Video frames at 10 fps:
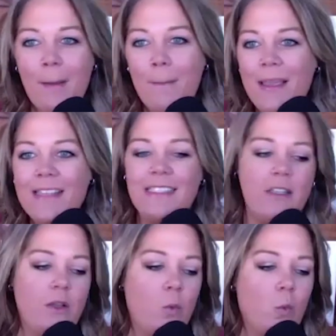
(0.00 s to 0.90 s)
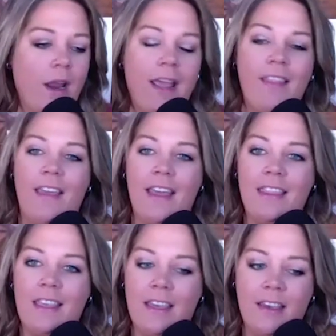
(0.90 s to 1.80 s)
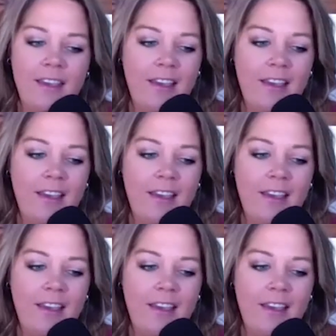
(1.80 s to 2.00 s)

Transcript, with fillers: basically ran that thing.